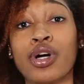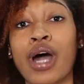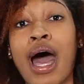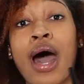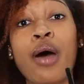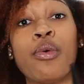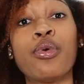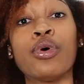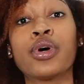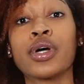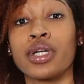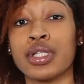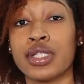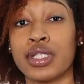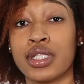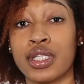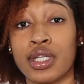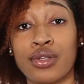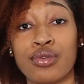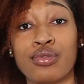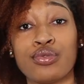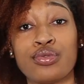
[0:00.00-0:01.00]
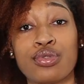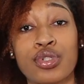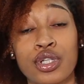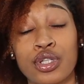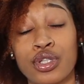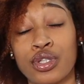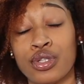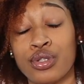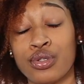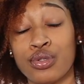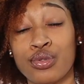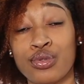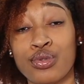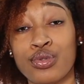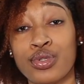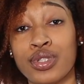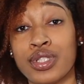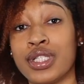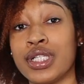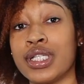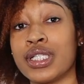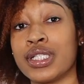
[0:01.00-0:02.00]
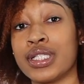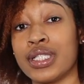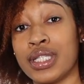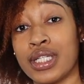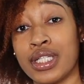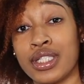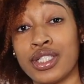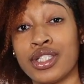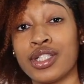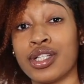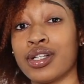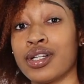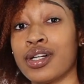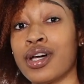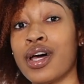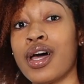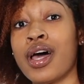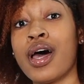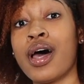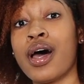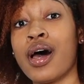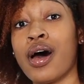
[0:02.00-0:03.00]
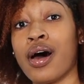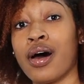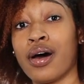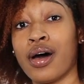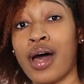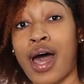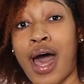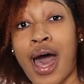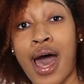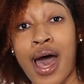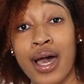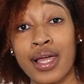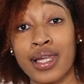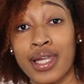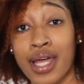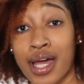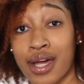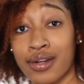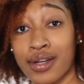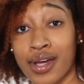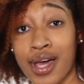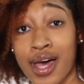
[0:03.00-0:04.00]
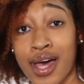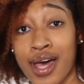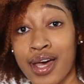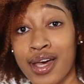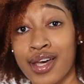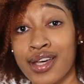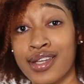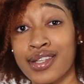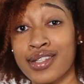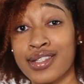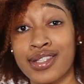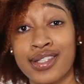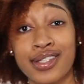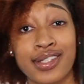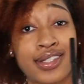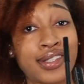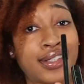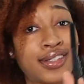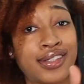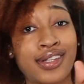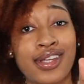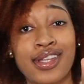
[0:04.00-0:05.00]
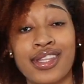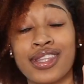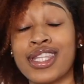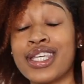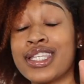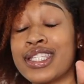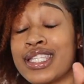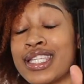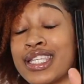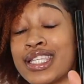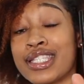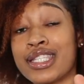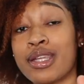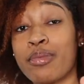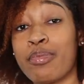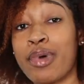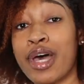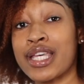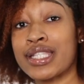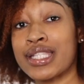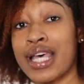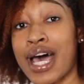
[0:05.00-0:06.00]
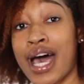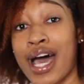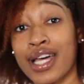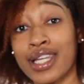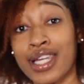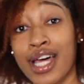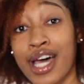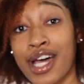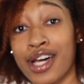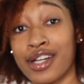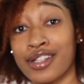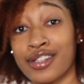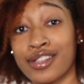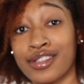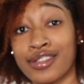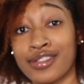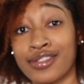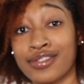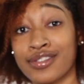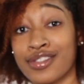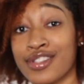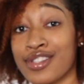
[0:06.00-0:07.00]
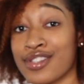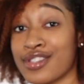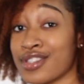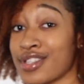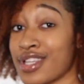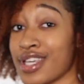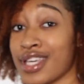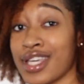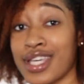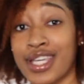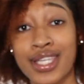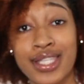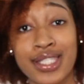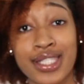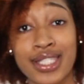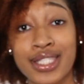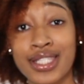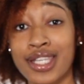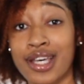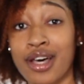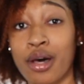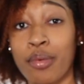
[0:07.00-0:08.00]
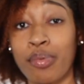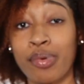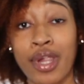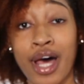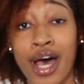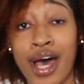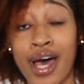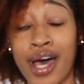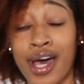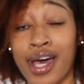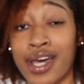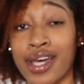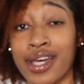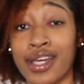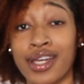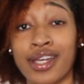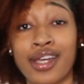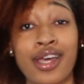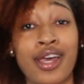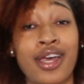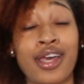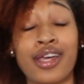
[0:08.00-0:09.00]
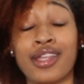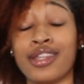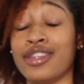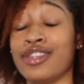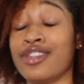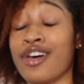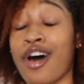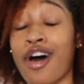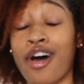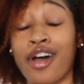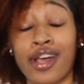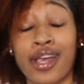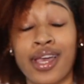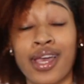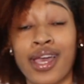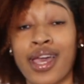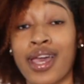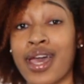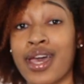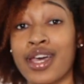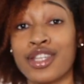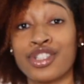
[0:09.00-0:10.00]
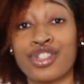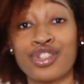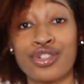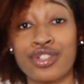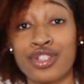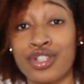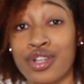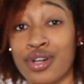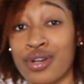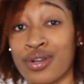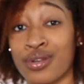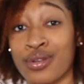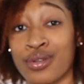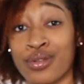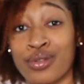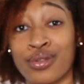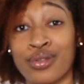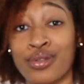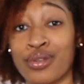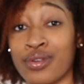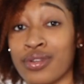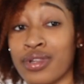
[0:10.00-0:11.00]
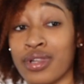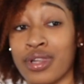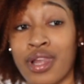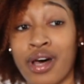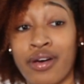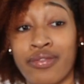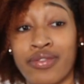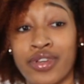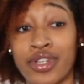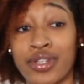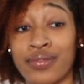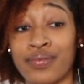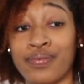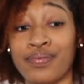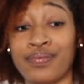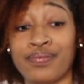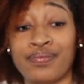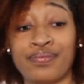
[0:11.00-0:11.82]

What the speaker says: I will continue to use this Ninja eyeliner, guys. This is the best eyeliner. Easy to apply. Dark as your soul. Love it.